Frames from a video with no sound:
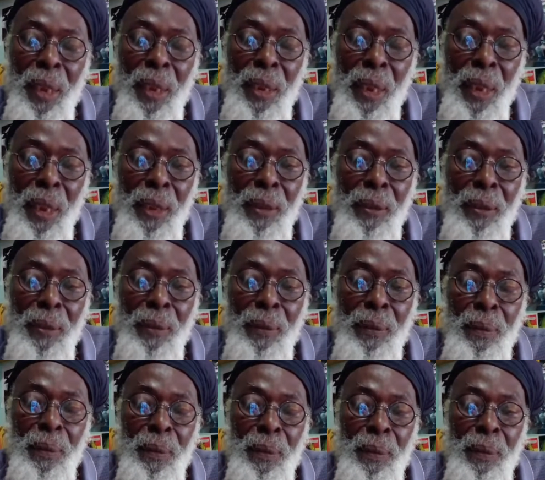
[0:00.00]
than that.
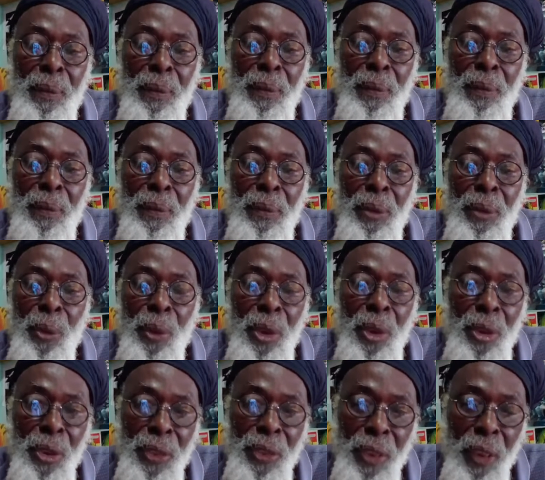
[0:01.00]
So
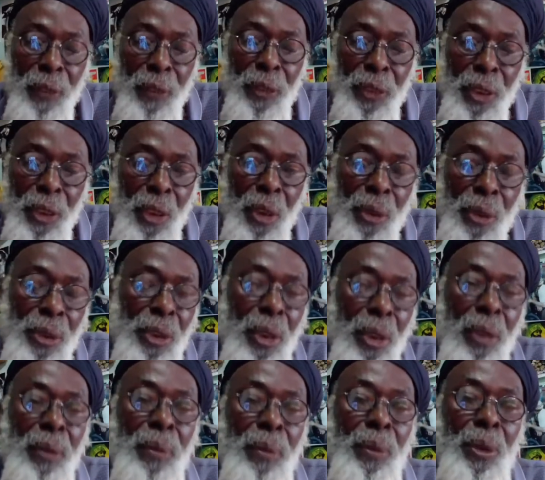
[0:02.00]
within yourself, you say, oh,
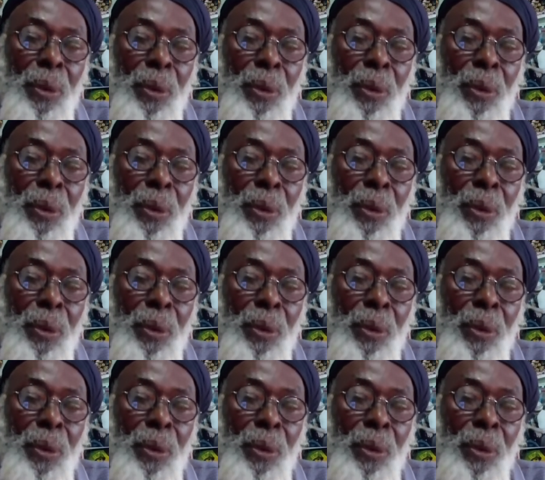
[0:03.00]
sure.